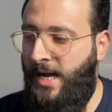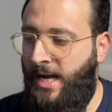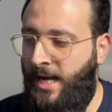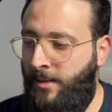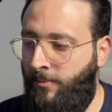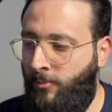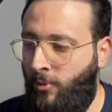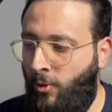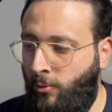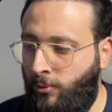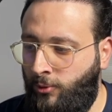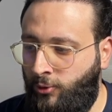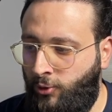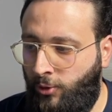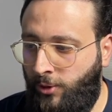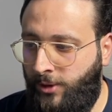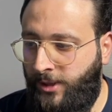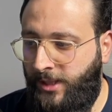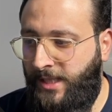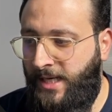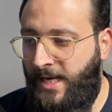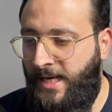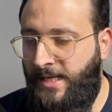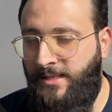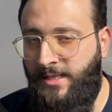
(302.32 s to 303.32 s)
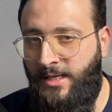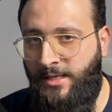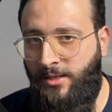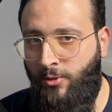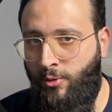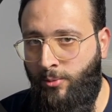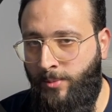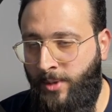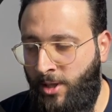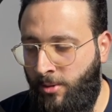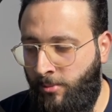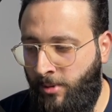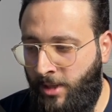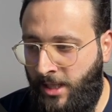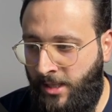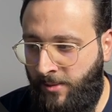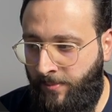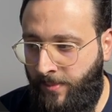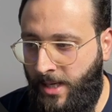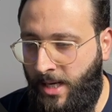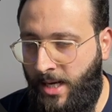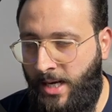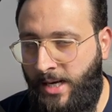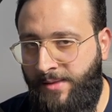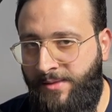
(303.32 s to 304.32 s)
I'm going to create a new minimal
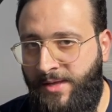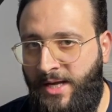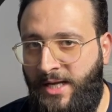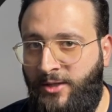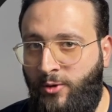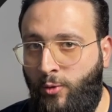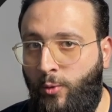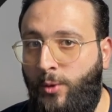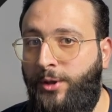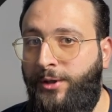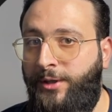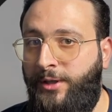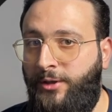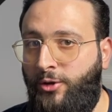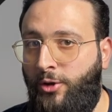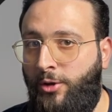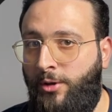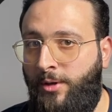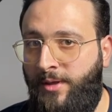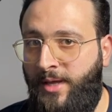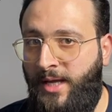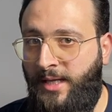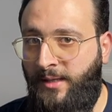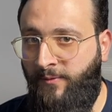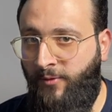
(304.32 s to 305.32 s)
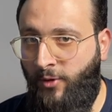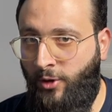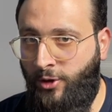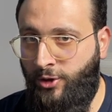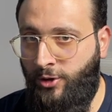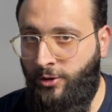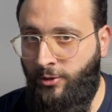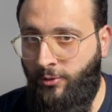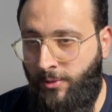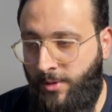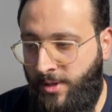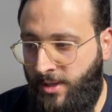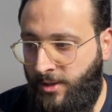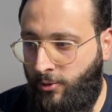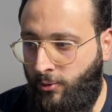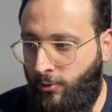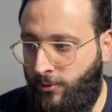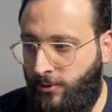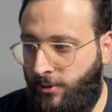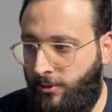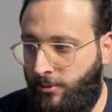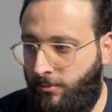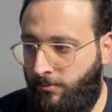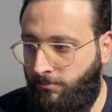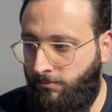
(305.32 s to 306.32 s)
API that will return that version to the
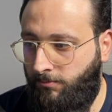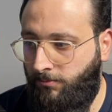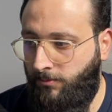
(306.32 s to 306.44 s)
user.